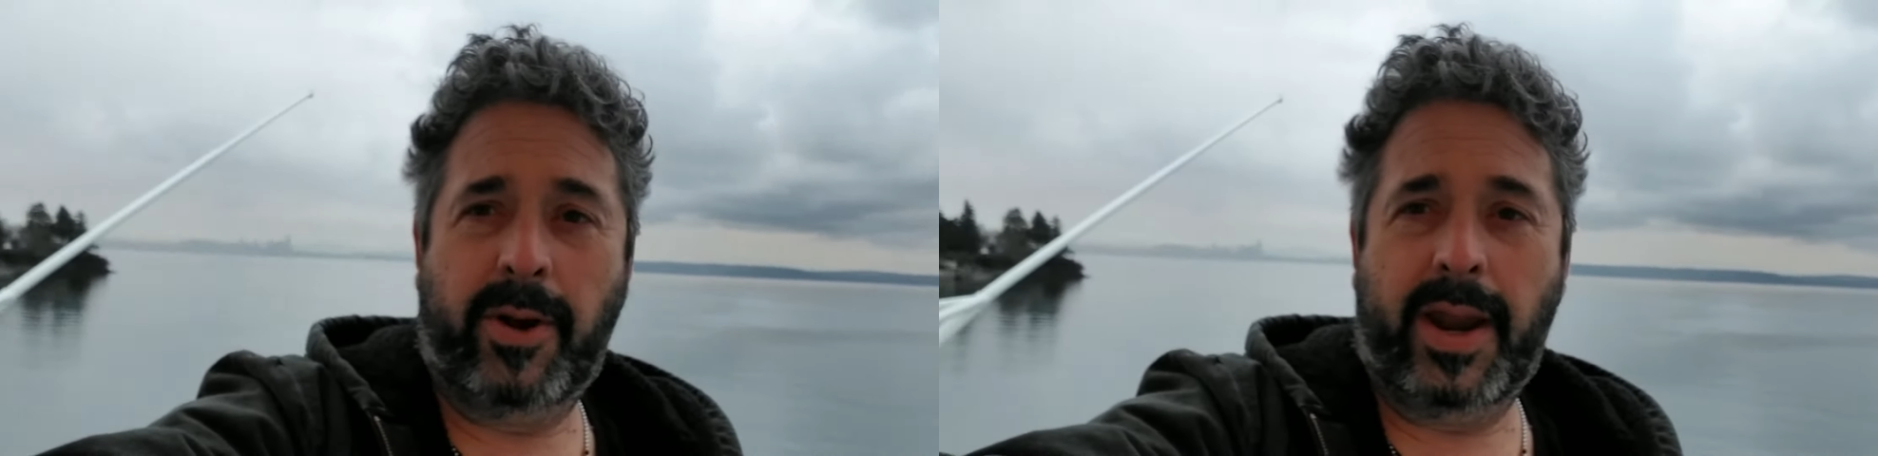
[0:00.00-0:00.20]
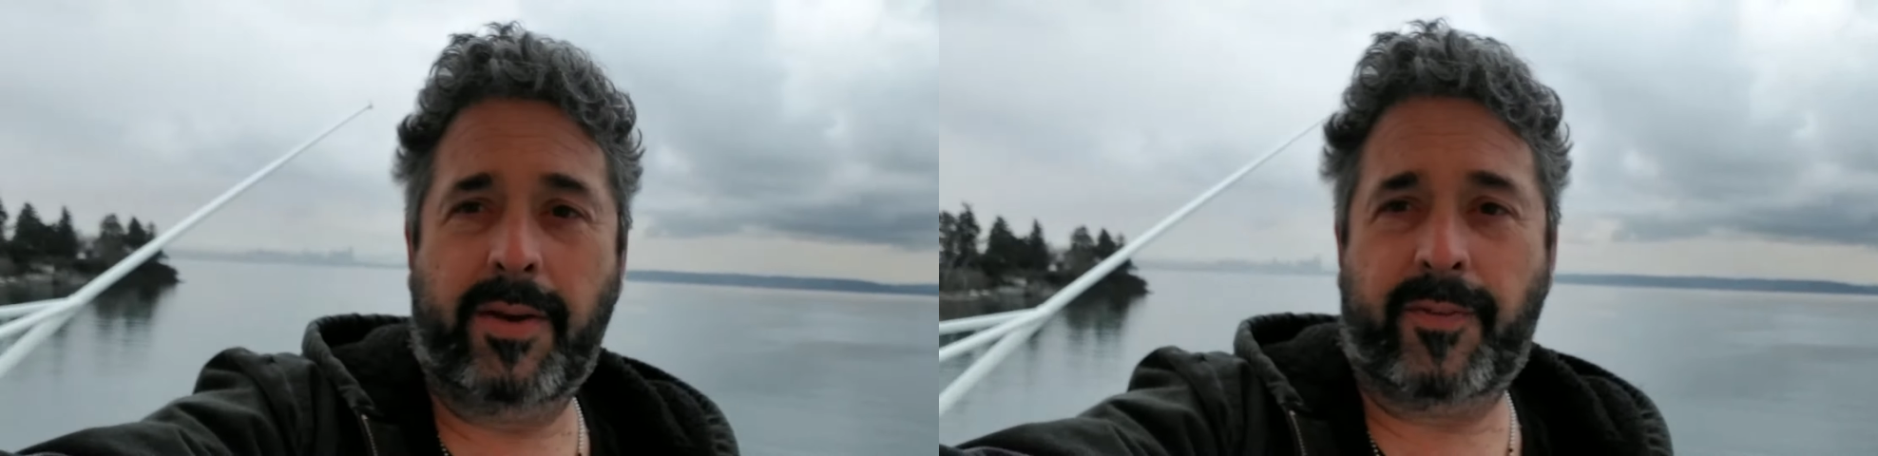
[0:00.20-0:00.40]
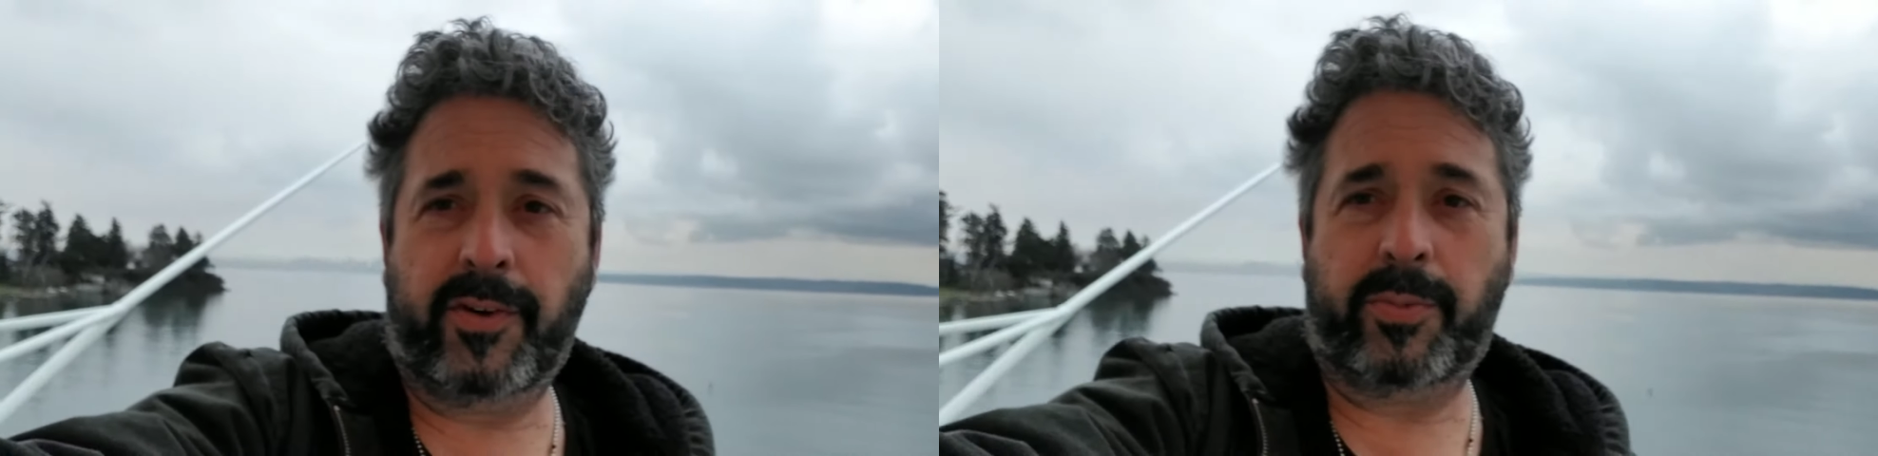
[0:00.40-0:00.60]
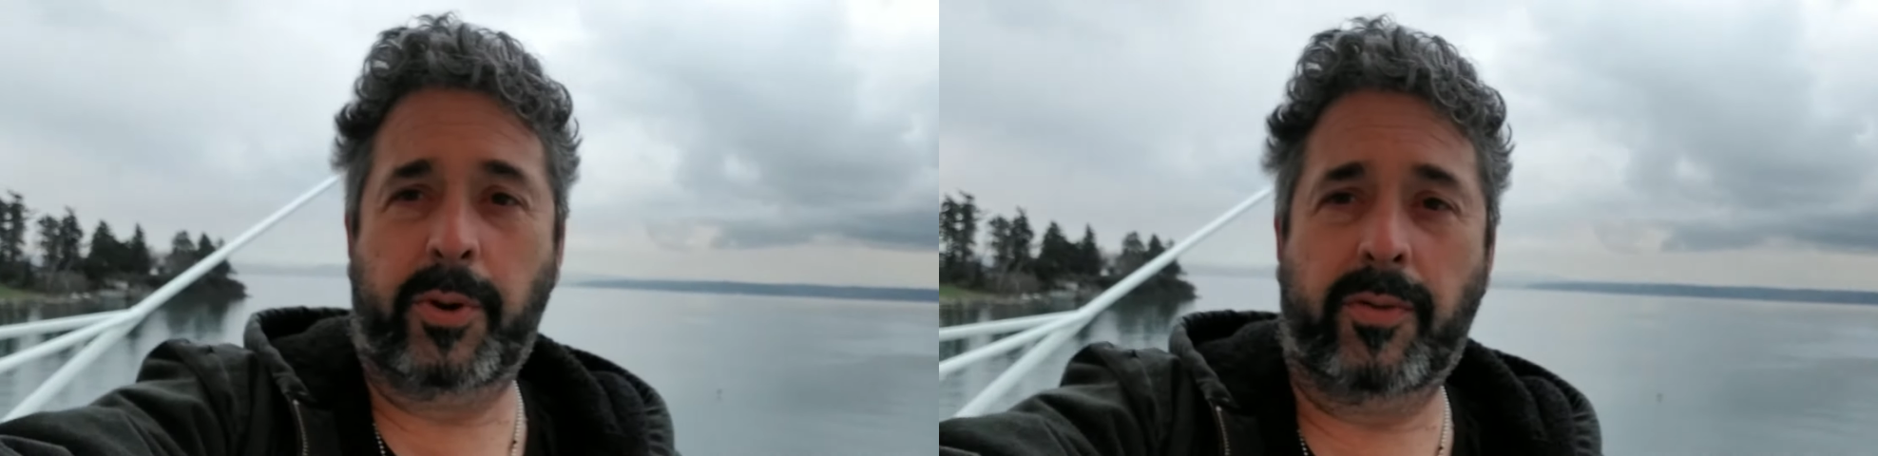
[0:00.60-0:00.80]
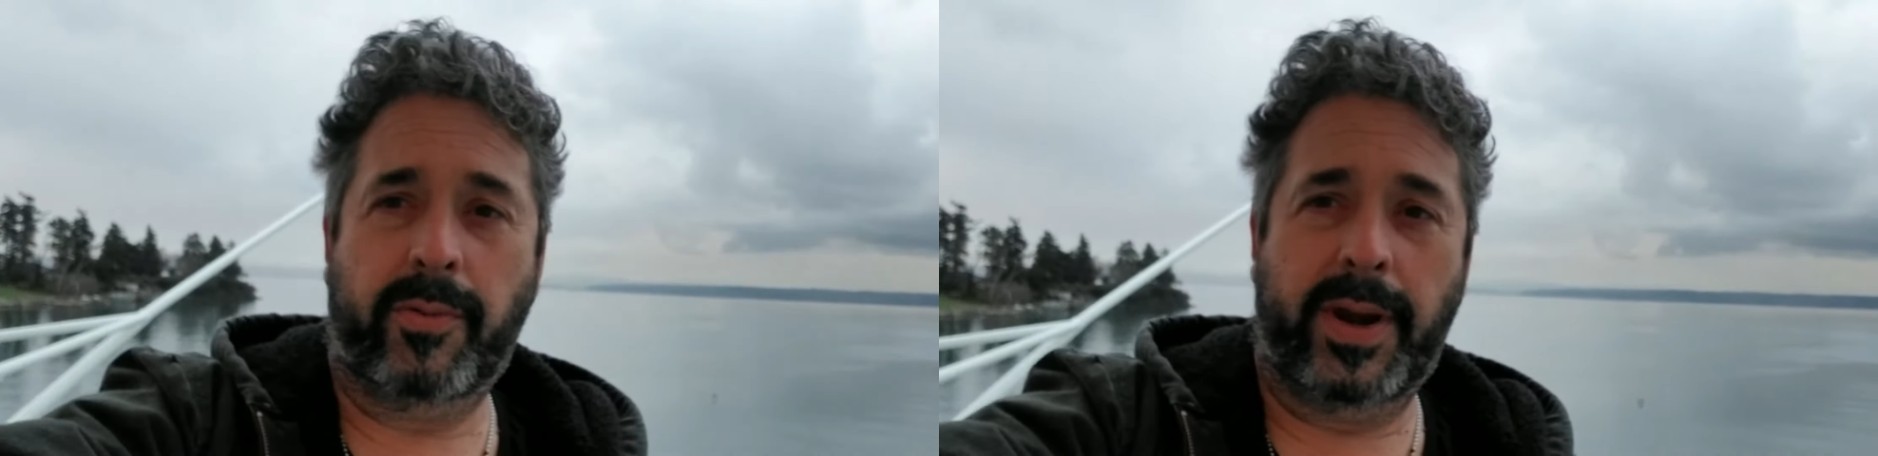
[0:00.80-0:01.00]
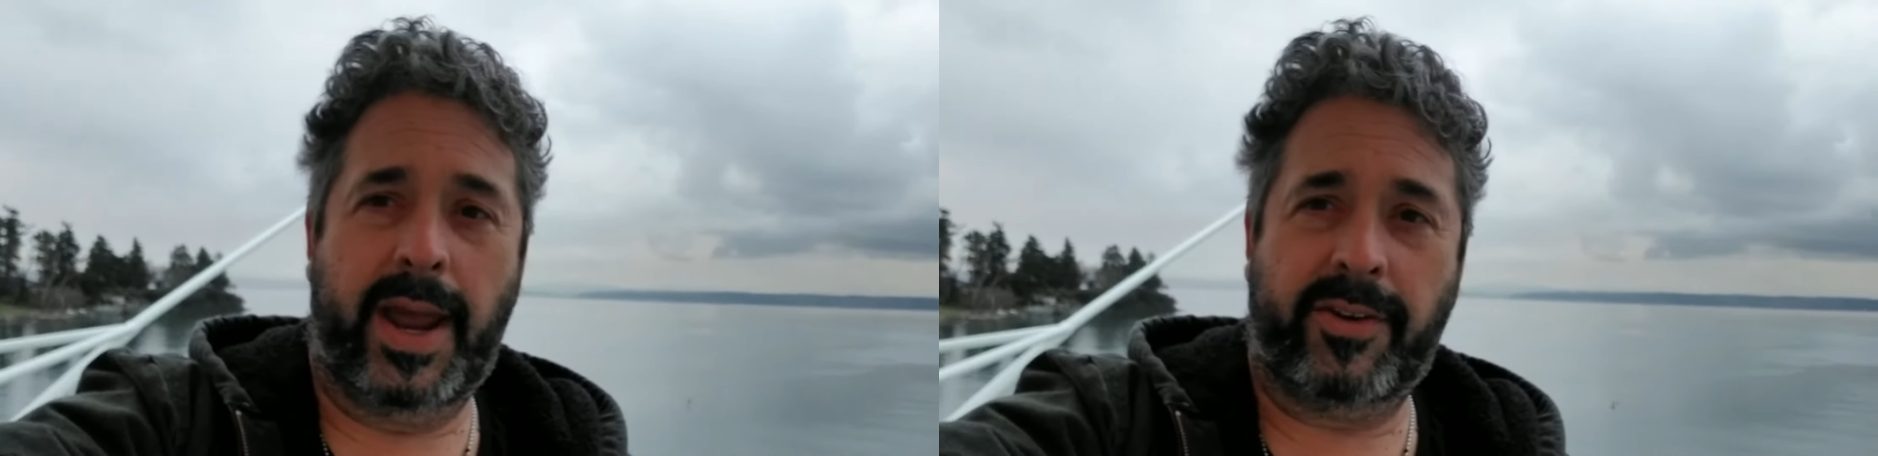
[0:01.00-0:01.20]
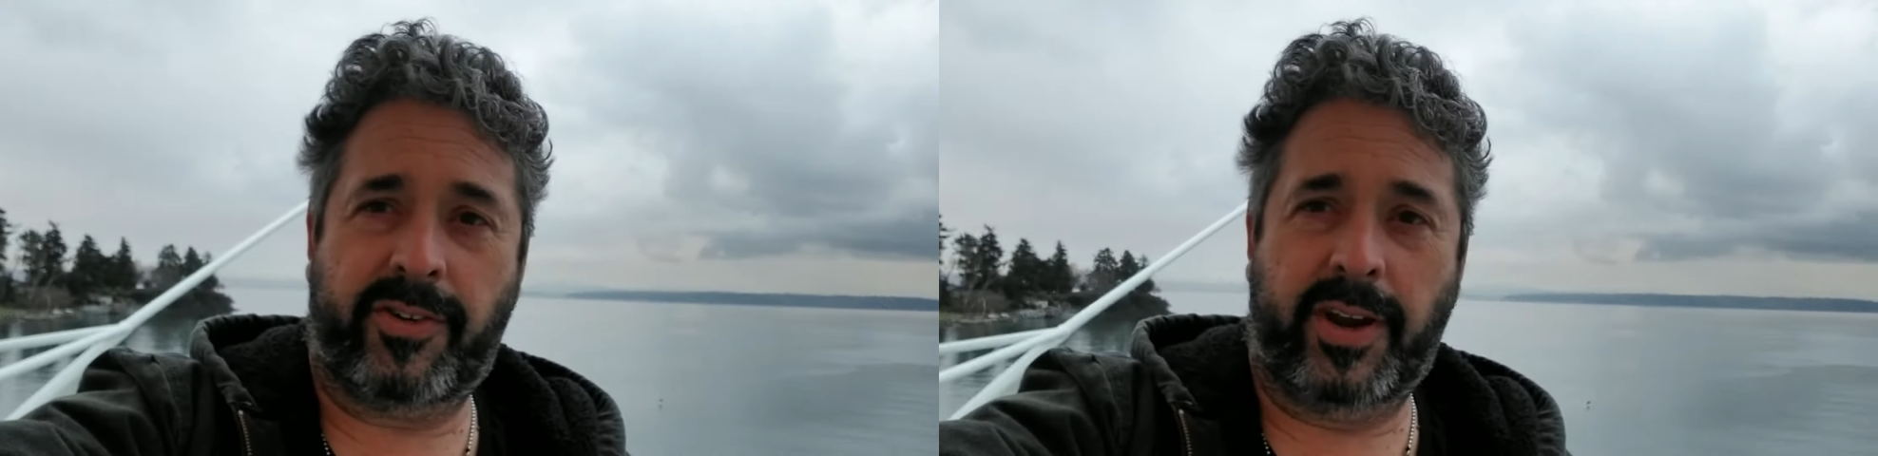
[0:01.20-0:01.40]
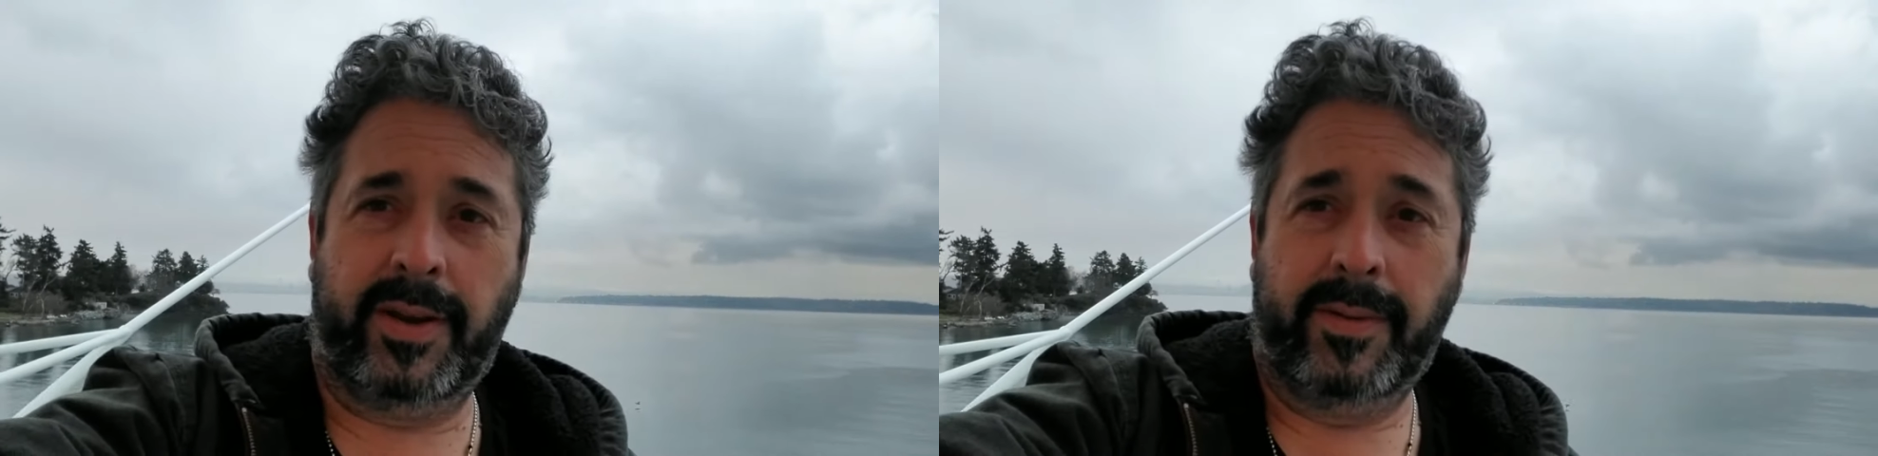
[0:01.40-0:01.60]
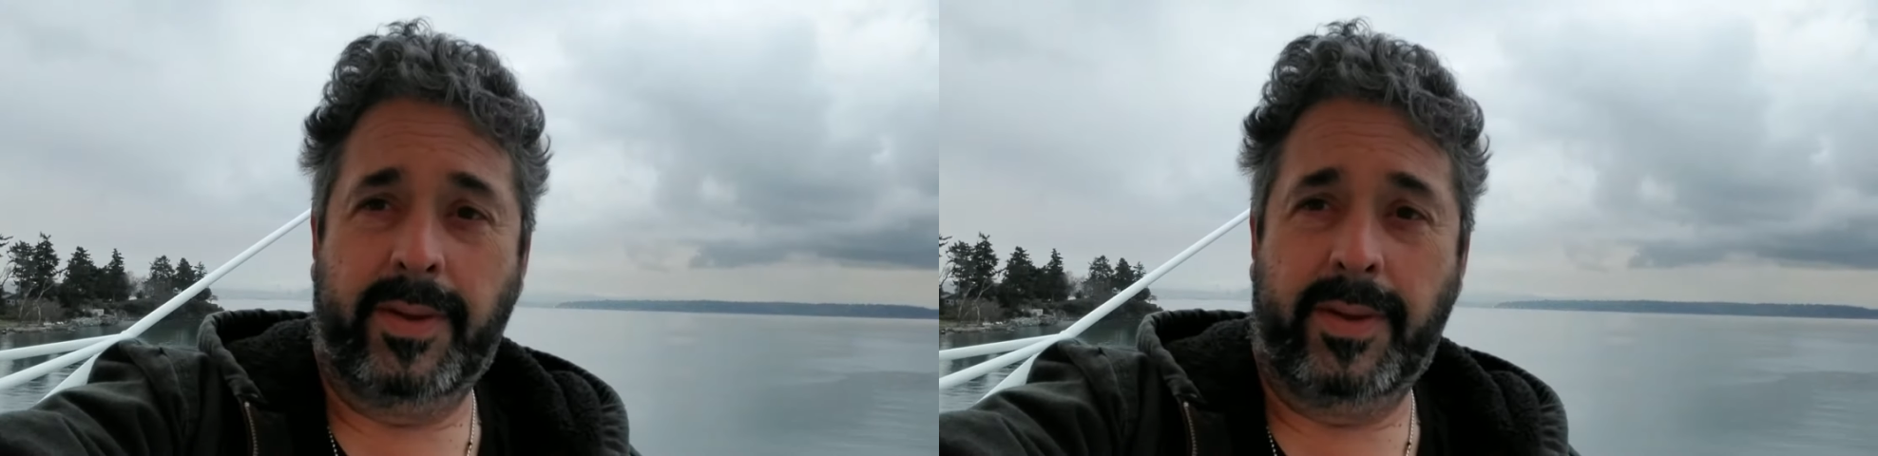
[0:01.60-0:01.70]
when I first moved to Wenatchee